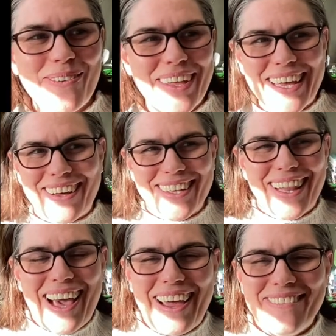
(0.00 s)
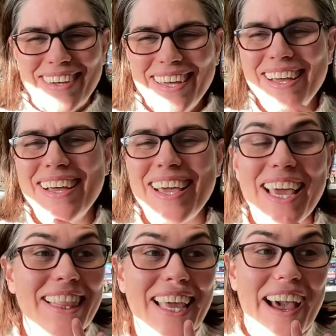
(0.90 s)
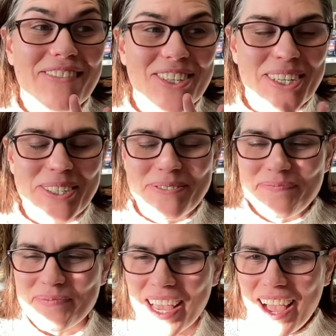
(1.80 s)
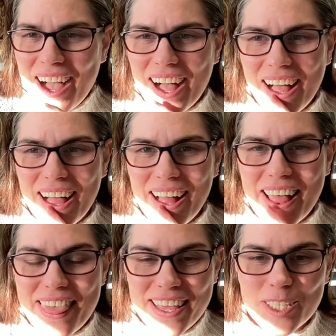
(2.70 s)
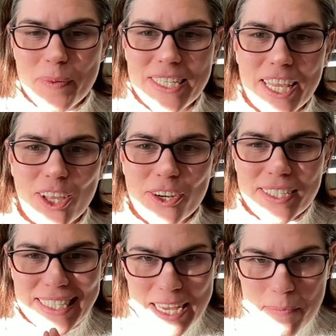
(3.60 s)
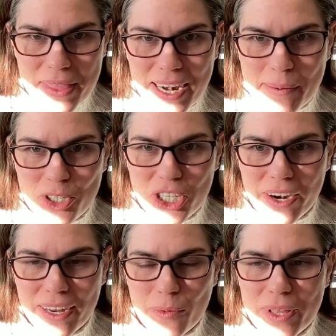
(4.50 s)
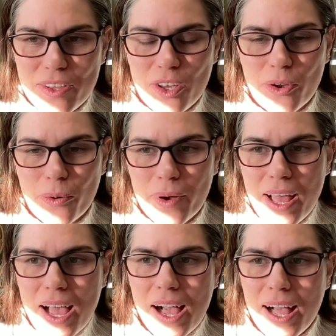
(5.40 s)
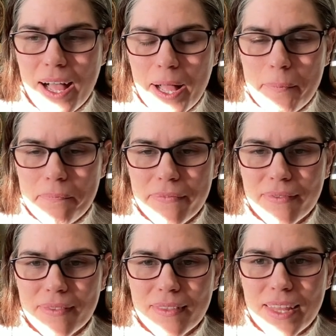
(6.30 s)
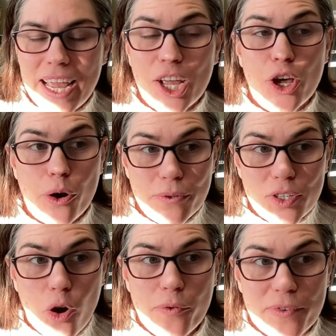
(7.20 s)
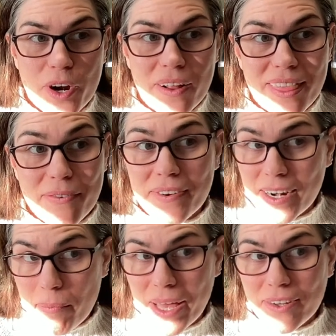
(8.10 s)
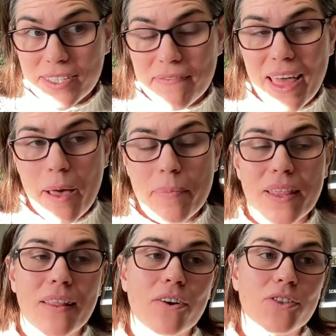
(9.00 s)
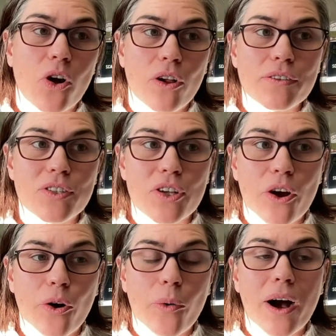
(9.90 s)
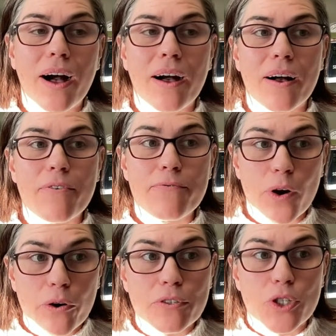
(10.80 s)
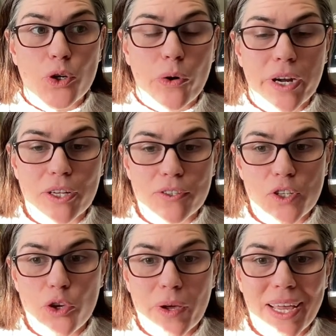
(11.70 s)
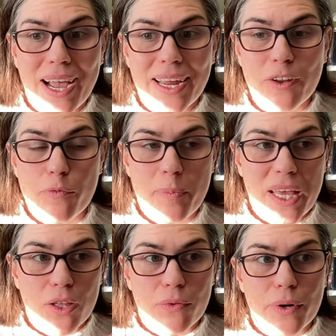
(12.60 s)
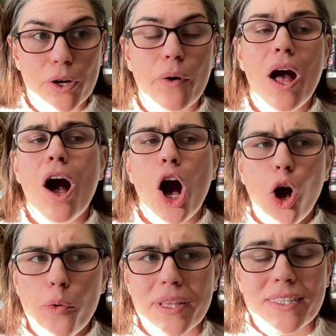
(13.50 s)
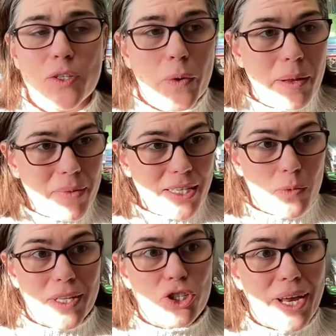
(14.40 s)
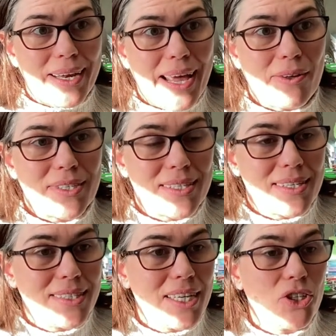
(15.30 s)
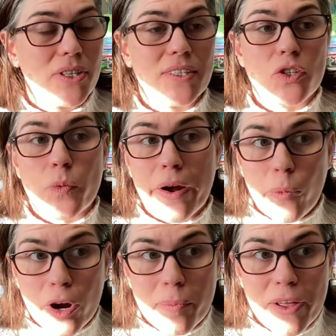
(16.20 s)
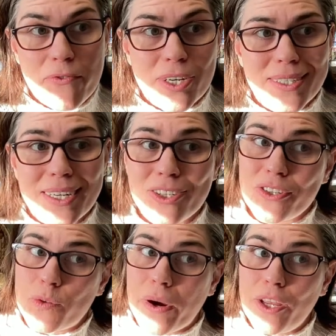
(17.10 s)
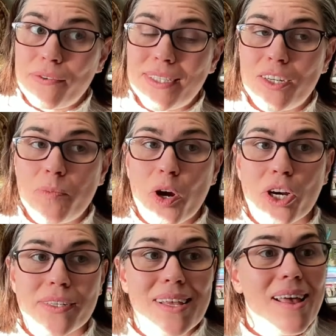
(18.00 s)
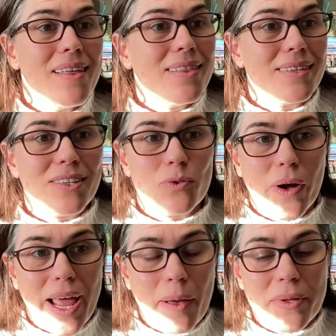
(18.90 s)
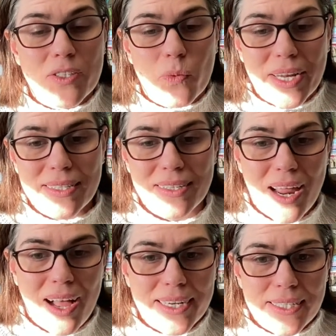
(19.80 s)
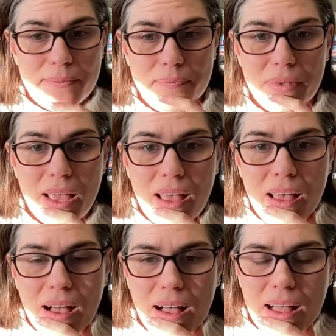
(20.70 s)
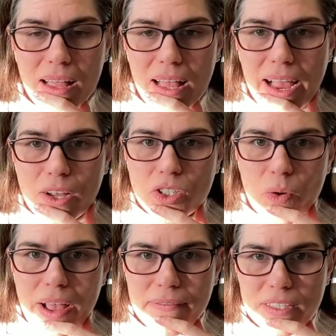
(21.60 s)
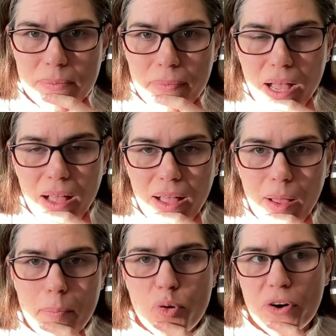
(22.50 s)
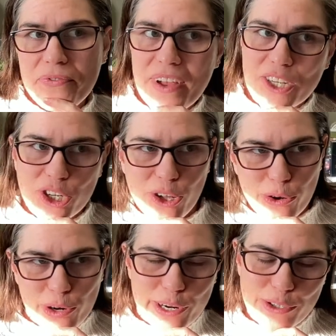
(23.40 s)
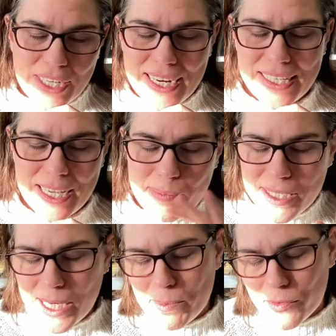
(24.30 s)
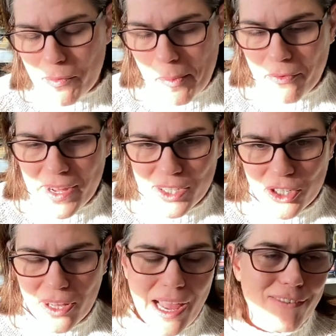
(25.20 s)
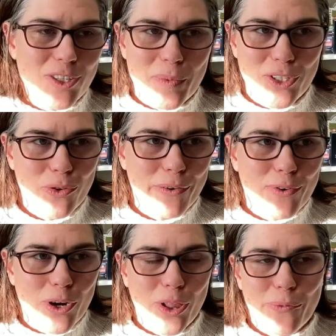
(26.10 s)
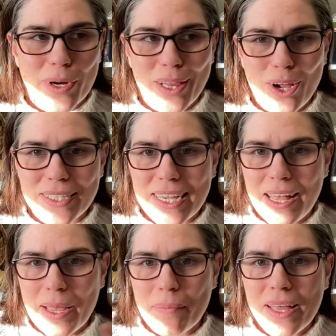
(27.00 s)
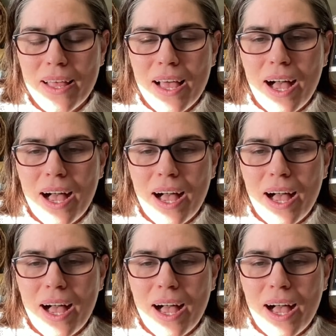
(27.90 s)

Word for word: That's what we get on the live in the afternoon. Uh, this particular tip that I'm sharing with you, um, it goes over the fundamentals of that, but then there's also a uh, photo tutorial so you can kind of pick through oh, this is what it means when the chain counts as a stitch. This is where I work my first stitch. This is where I use stitch markers. This is what happens when it's not. Uh, I also have some uh, professional crochet tips, tips from a professional. I've just been doing it for a real long time.